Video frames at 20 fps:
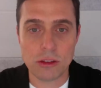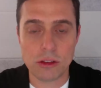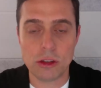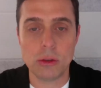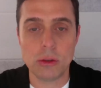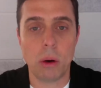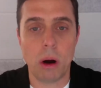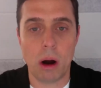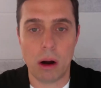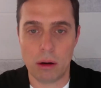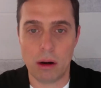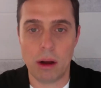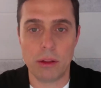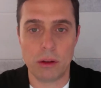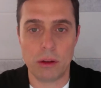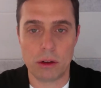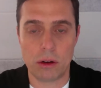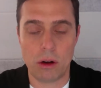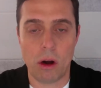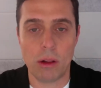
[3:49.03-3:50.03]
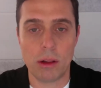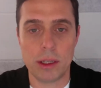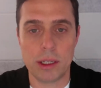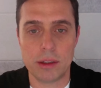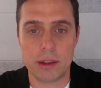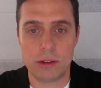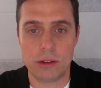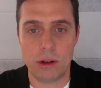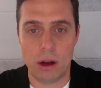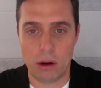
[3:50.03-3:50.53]
to our other
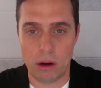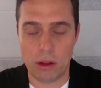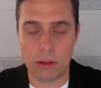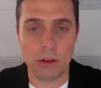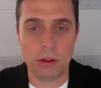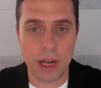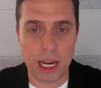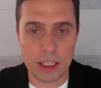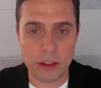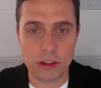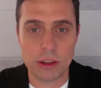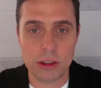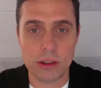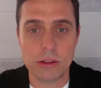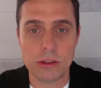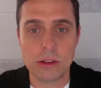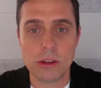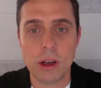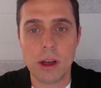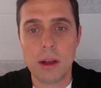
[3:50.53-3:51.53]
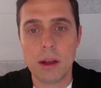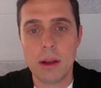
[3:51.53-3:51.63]
colleagues, our other nations,